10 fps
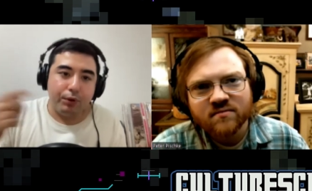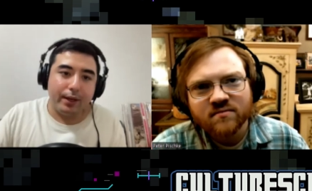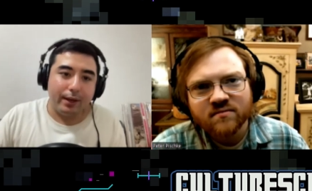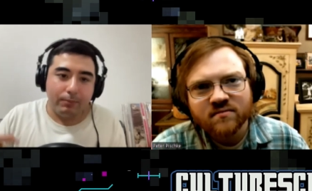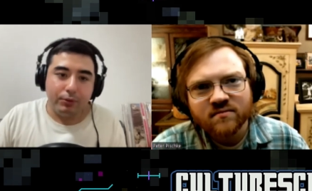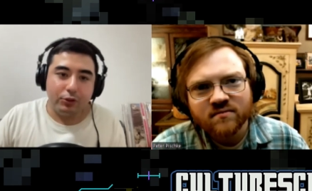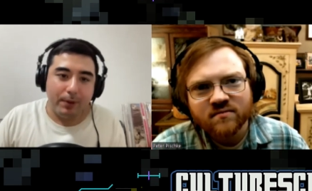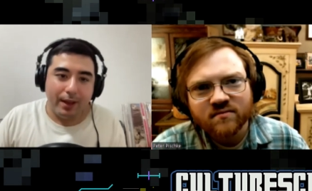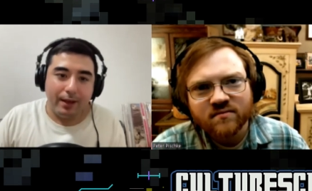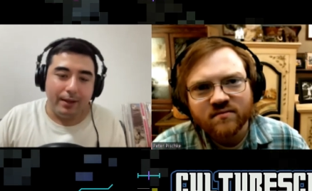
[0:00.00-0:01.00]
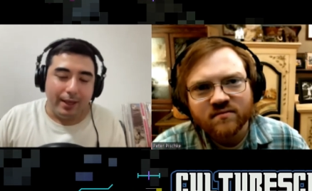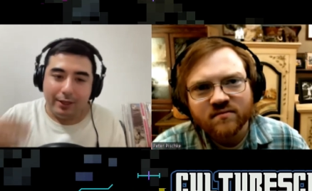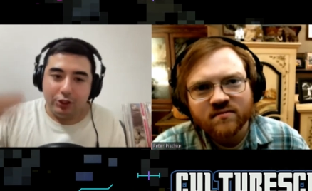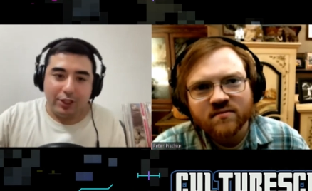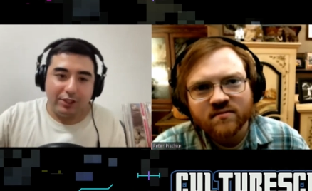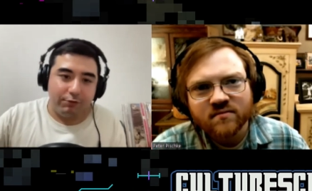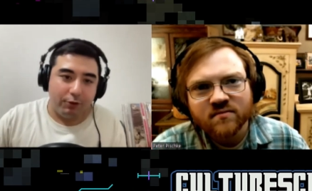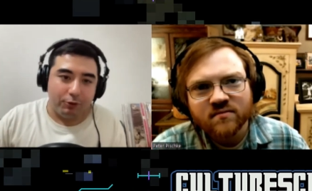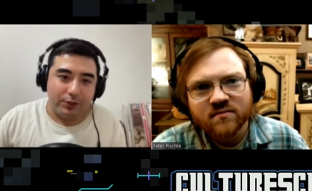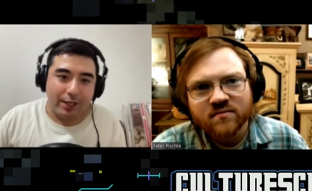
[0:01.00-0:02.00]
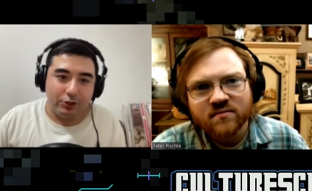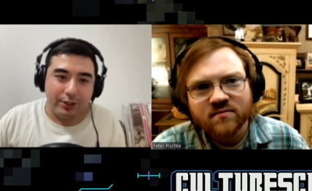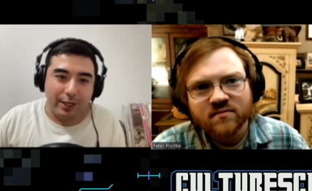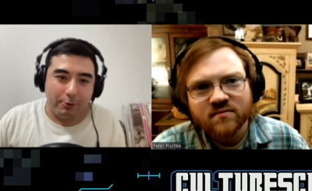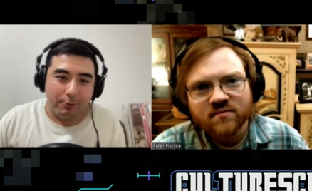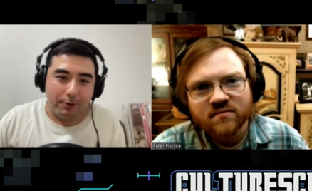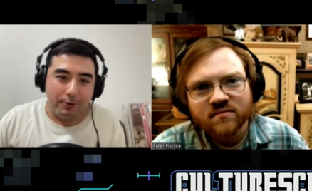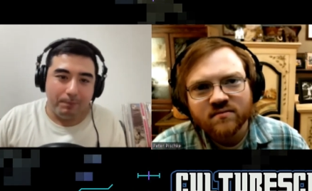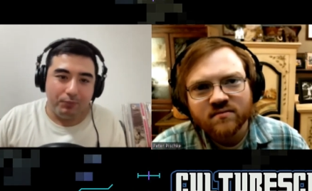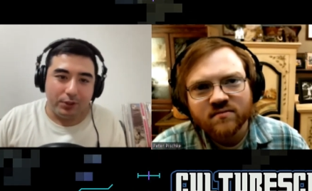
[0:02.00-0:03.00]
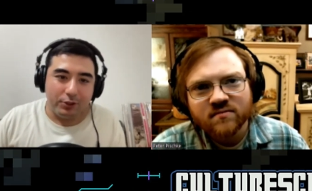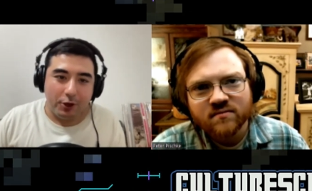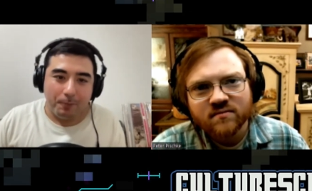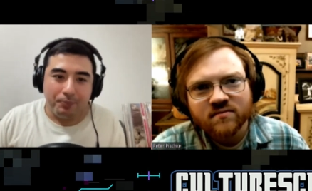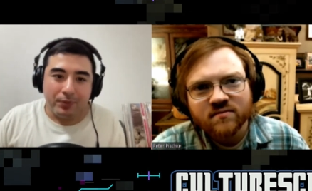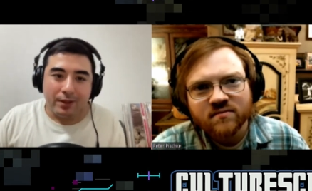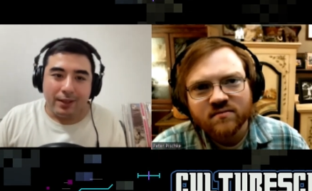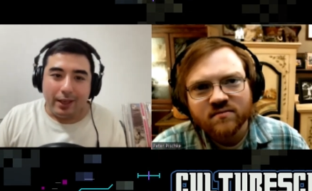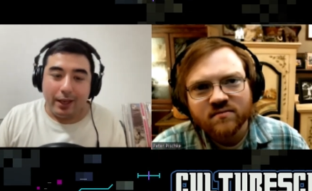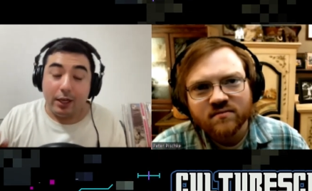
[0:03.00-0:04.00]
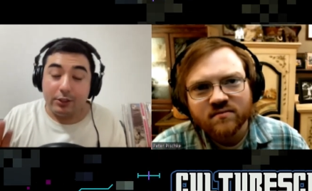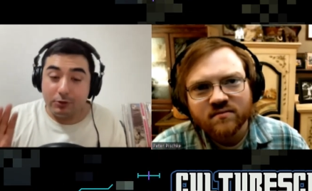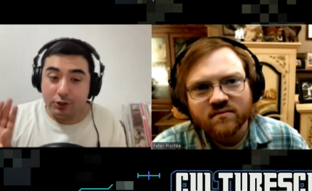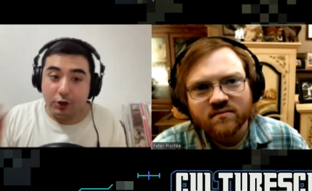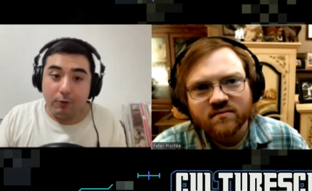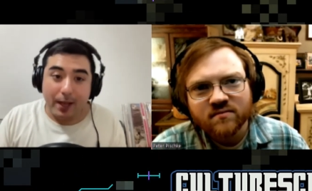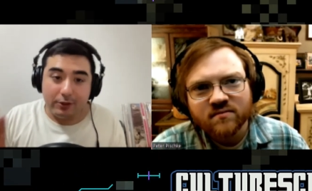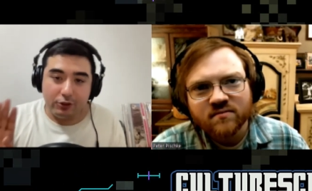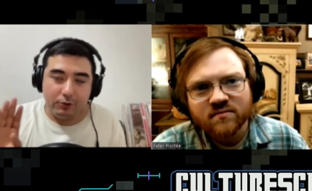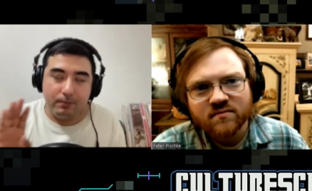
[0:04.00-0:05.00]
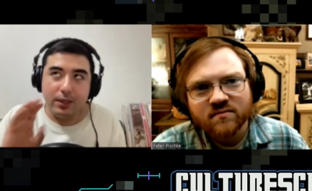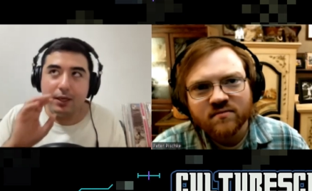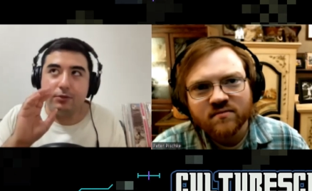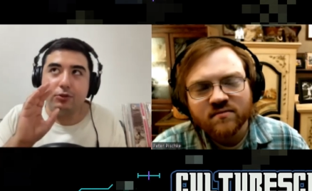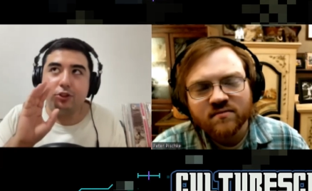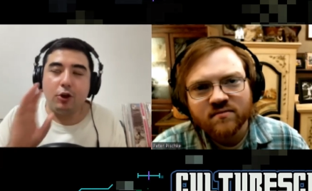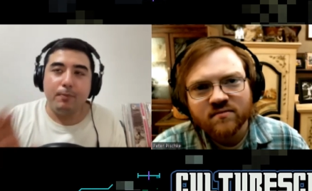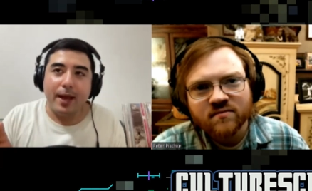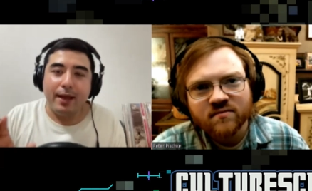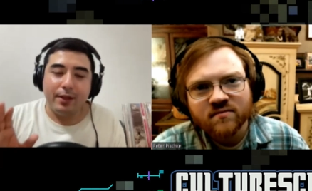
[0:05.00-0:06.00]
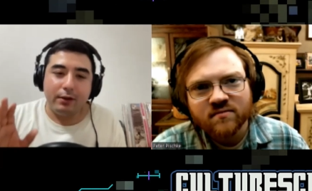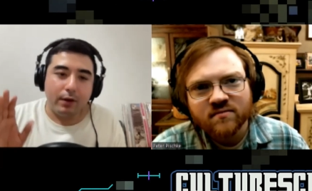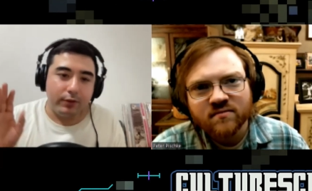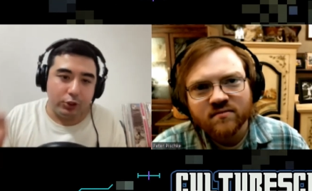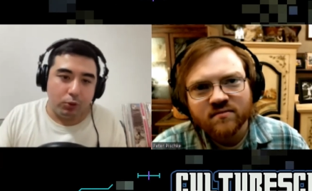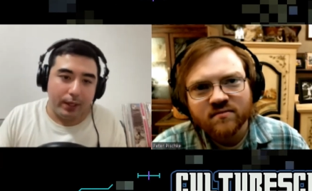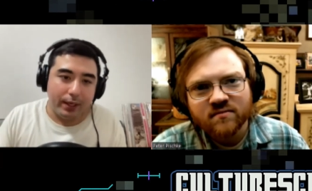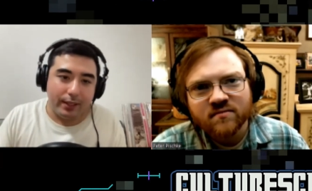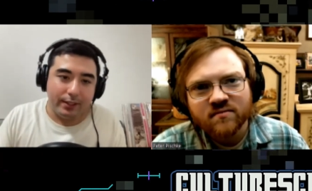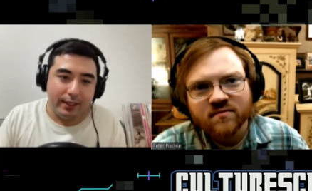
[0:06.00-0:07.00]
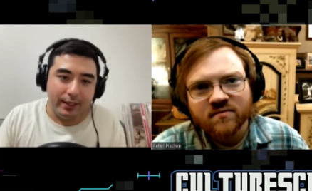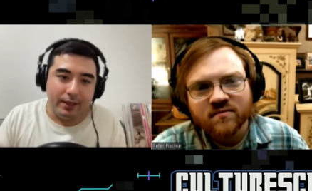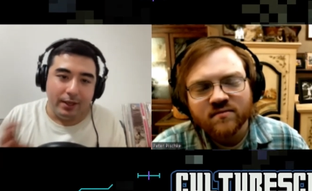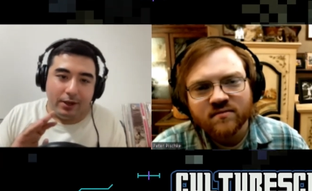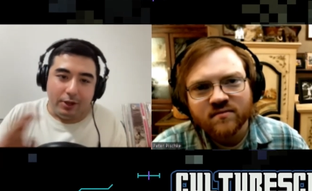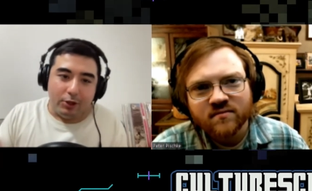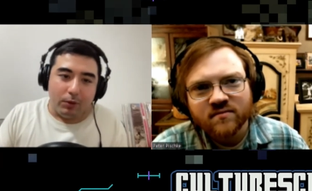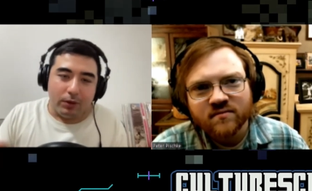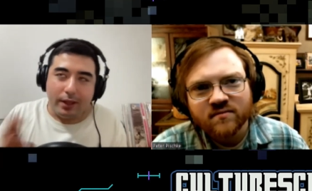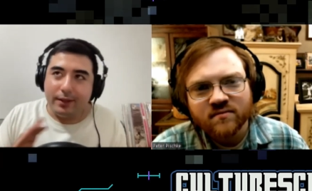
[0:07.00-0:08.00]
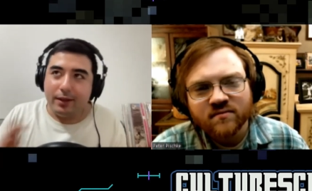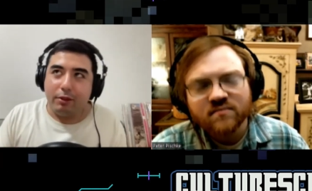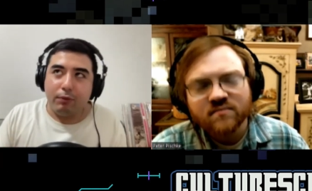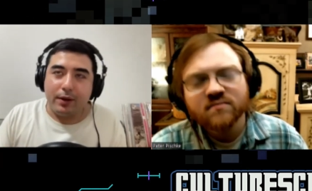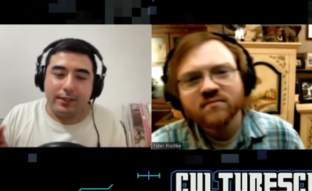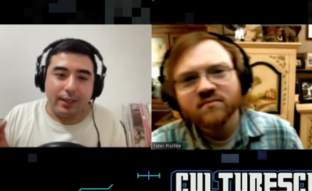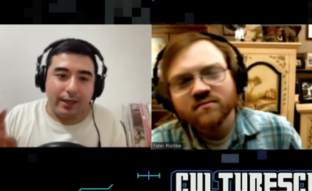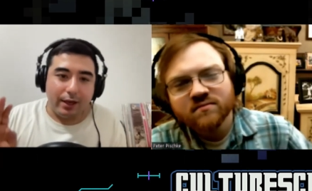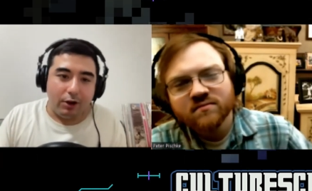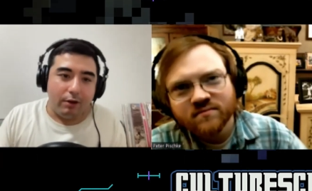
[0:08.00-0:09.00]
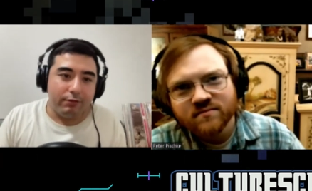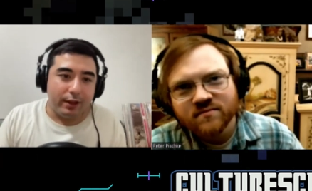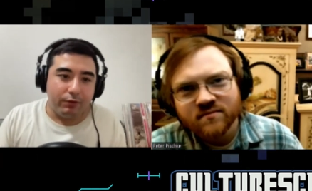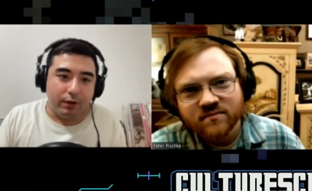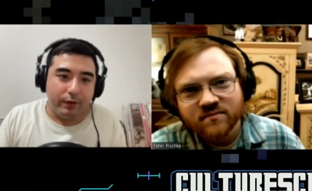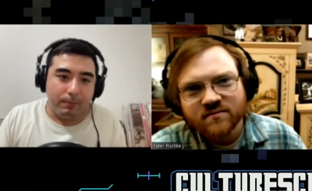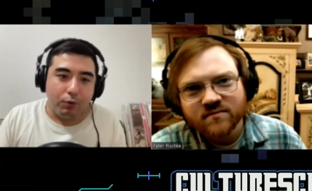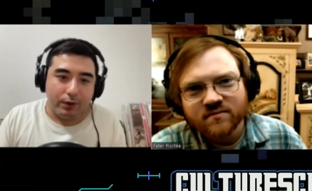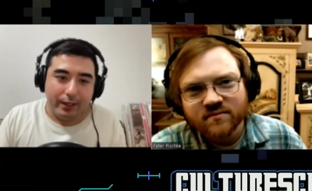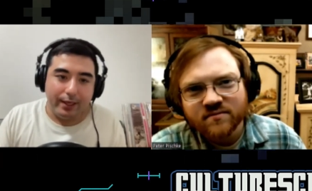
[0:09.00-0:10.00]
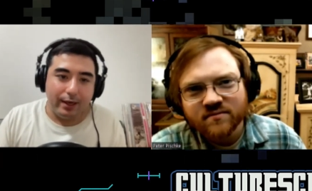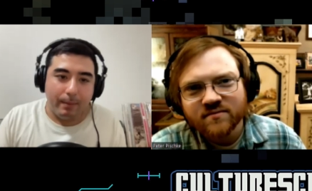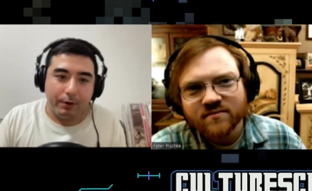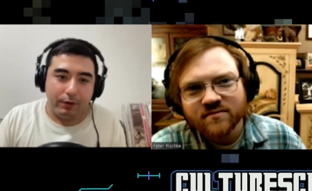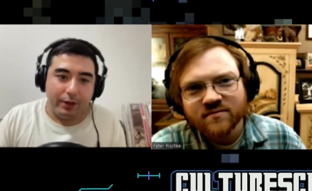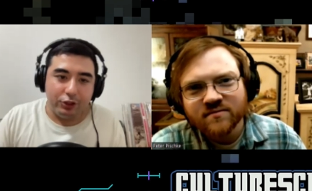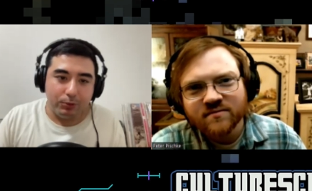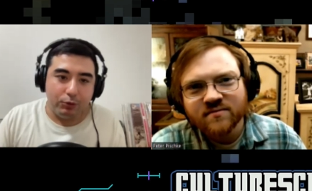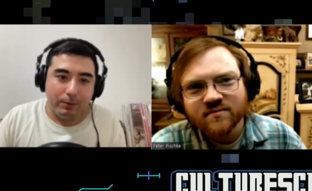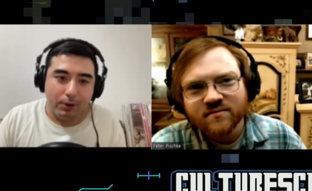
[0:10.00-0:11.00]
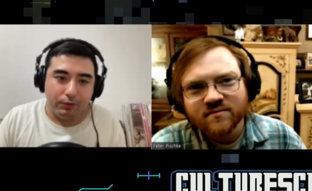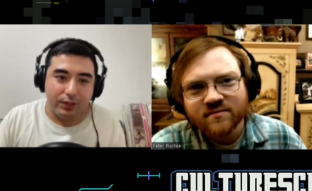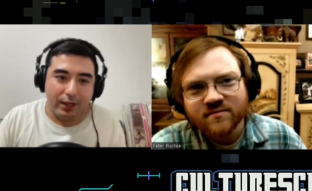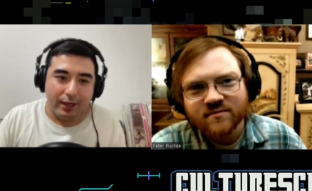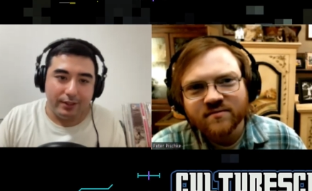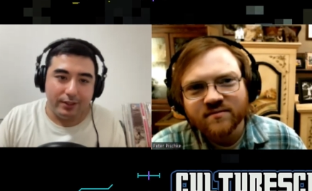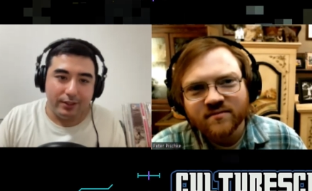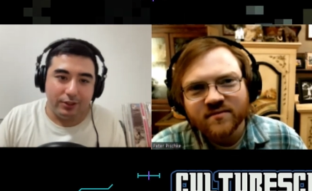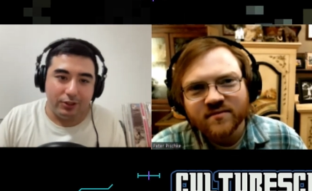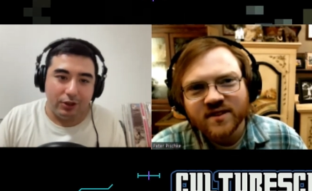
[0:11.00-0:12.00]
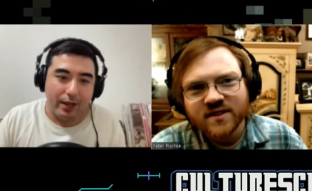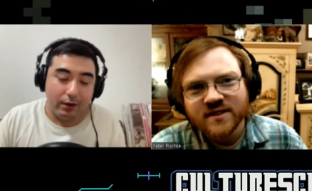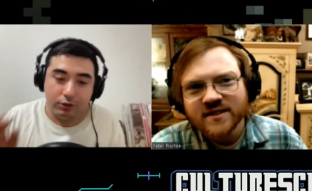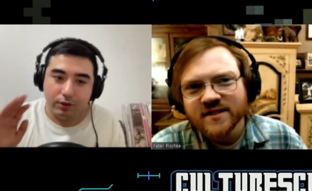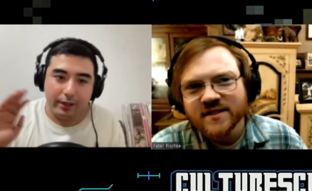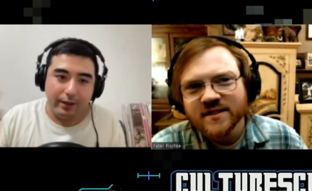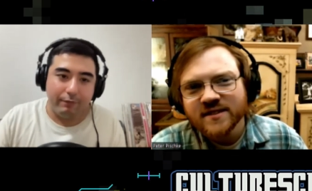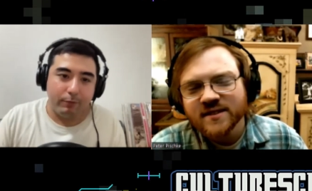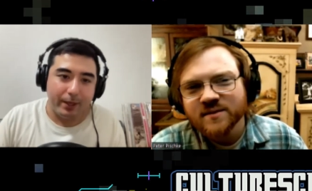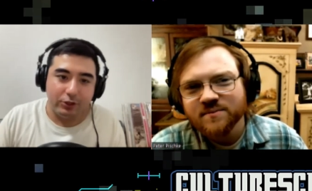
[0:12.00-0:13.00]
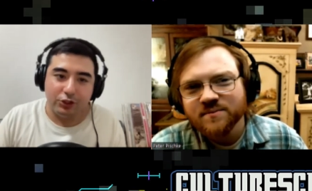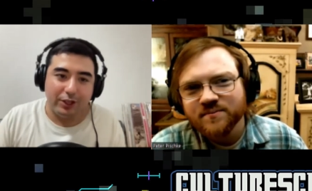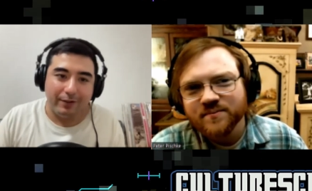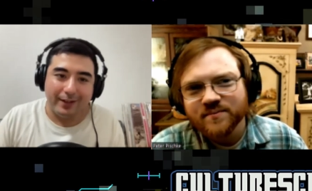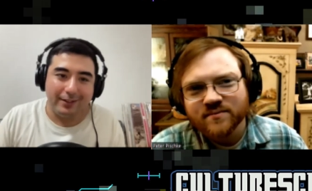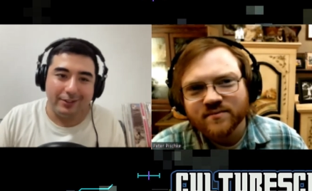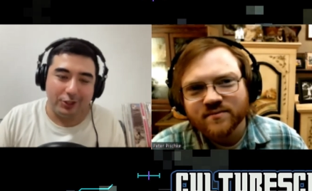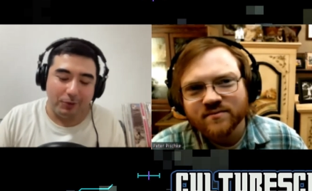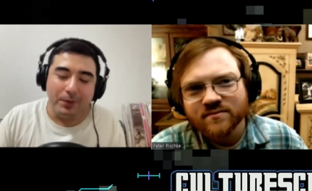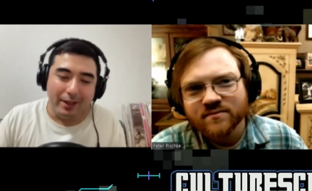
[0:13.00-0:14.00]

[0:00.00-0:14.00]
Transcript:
Speaker 1: bringing it up with Japan, it just led to further tensions down the road. So it got so bad, uh, so bad that around like twenty nineteen, they were like uh, threatening to like cut off like really important economic relations between both sides. So, and also like information sharing. So